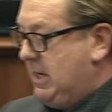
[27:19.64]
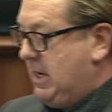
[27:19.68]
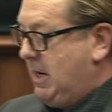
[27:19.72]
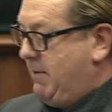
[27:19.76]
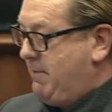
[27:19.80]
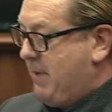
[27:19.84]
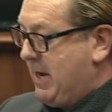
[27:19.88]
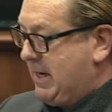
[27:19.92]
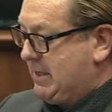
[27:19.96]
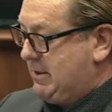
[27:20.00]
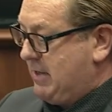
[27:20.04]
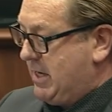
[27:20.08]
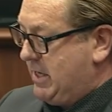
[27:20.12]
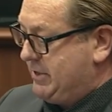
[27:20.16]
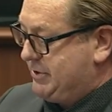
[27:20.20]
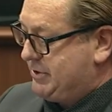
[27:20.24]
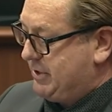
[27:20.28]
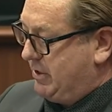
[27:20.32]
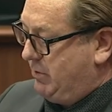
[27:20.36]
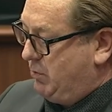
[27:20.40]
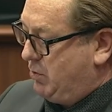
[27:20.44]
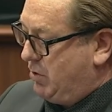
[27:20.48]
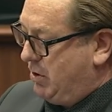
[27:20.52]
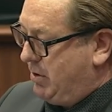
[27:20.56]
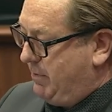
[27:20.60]
a packed lunch
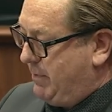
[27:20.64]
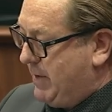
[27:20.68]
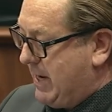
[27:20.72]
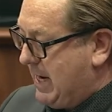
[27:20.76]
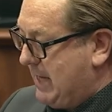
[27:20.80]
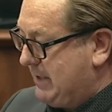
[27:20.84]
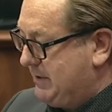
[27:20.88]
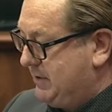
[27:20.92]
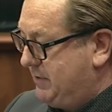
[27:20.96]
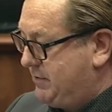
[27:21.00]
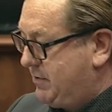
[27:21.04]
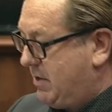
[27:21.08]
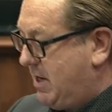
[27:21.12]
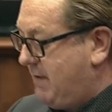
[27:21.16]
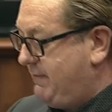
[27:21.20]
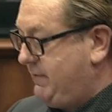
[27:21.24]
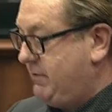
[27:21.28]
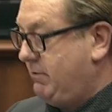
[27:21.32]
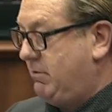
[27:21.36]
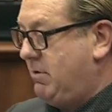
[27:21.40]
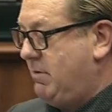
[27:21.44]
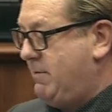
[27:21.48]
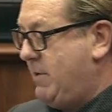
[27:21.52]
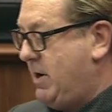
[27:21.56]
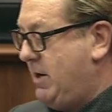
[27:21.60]
and a water bag to drive
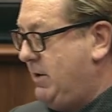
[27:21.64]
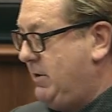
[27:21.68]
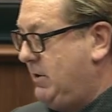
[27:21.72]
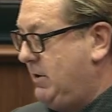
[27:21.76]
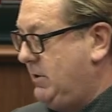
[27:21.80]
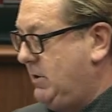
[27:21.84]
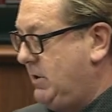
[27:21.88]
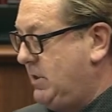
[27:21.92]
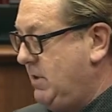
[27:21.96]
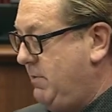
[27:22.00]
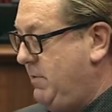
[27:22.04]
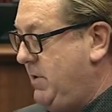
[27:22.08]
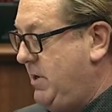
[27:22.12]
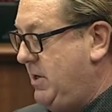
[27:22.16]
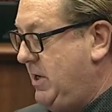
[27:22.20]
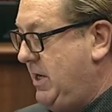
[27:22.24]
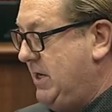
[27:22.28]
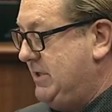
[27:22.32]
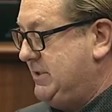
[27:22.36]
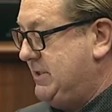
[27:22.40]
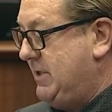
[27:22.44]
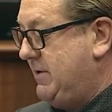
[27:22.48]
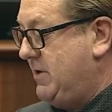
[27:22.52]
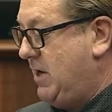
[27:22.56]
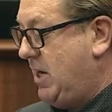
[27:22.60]
to remote
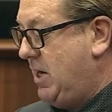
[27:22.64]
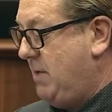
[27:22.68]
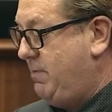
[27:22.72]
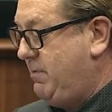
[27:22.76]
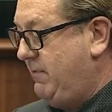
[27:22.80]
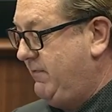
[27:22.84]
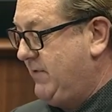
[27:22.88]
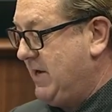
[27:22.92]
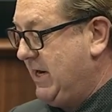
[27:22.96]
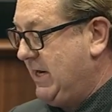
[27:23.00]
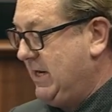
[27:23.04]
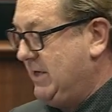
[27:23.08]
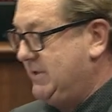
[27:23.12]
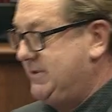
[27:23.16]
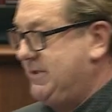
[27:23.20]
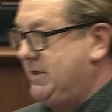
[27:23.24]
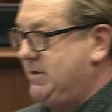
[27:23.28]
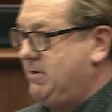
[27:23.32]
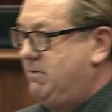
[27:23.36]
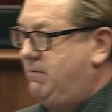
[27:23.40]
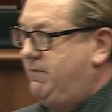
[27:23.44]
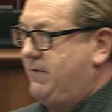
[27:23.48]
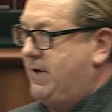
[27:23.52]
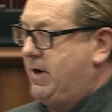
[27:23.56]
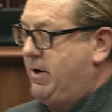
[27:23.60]
communities in the hope of getting a
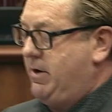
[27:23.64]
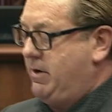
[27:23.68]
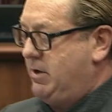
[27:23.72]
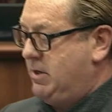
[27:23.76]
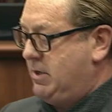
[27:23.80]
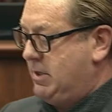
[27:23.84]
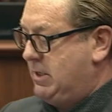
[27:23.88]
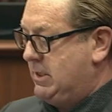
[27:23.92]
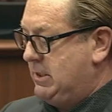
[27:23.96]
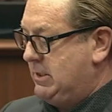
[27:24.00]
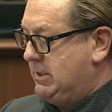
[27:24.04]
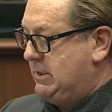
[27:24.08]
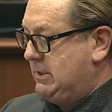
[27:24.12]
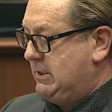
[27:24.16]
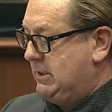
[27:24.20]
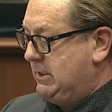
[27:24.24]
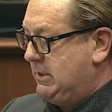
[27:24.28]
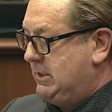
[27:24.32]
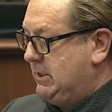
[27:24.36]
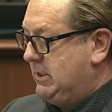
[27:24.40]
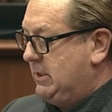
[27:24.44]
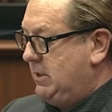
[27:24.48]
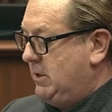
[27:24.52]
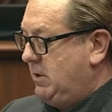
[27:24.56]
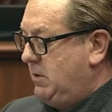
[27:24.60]
single vote.
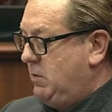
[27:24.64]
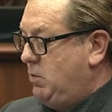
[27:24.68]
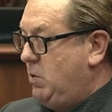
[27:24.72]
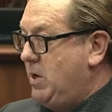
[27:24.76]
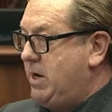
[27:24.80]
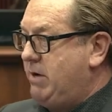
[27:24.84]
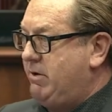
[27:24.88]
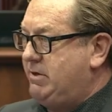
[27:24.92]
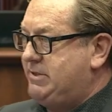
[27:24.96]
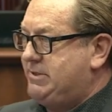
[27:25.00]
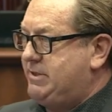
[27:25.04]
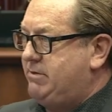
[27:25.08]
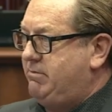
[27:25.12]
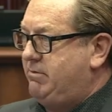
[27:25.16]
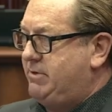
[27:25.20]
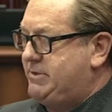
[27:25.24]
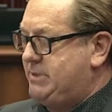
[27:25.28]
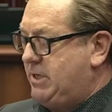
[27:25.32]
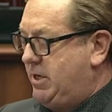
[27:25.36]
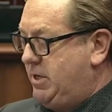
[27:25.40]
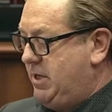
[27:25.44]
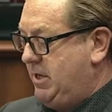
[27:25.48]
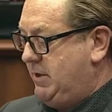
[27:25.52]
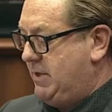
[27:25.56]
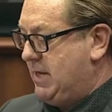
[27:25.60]
Where is the
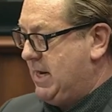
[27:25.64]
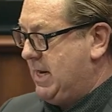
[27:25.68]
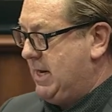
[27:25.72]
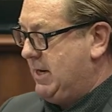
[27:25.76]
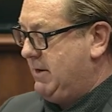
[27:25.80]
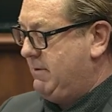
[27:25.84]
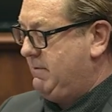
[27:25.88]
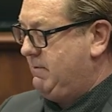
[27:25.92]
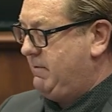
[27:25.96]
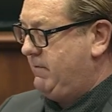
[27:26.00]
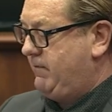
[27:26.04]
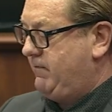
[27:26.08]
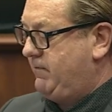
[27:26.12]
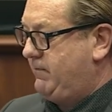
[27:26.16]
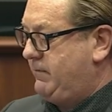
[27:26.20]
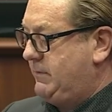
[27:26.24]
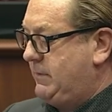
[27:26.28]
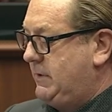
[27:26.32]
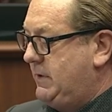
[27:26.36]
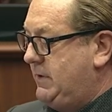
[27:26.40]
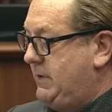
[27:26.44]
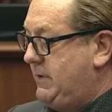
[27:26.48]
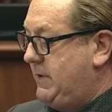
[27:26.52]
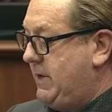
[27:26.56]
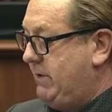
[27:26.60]
return in that?
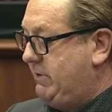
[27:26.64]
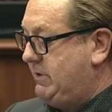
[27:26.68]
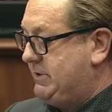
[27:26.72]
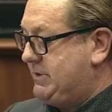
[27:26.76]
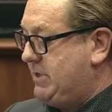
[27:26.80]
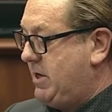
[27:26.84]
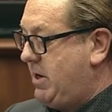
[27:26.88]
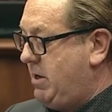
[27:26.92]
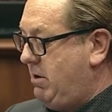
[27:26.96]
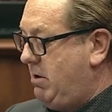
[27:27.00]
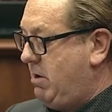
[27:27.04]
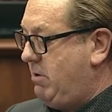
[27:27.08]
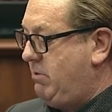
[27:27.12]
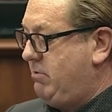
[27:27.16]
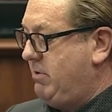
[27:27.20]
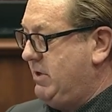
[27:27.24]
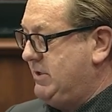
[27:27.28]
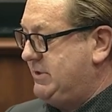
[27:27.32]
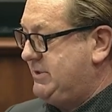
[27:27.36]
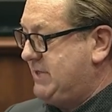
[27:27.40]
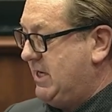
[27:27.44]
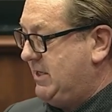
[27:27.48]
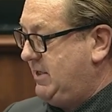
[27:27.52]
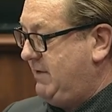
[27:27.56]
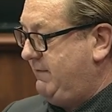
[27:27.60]
There is no longer an
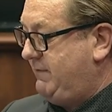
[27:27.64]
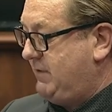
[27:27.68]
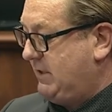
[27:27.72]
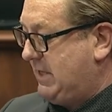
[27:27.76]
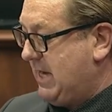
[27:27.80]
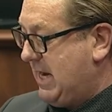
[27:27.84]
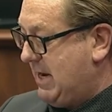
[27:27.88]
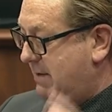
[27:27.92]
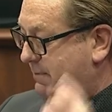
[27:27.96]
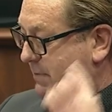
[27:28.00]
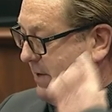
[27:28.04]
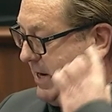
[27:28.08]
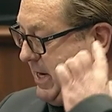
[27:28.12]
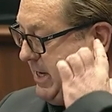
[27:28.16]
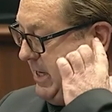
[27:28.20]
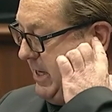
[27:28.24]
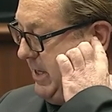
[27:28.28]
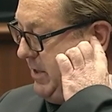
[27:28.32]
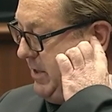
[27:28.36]
incentive to campaign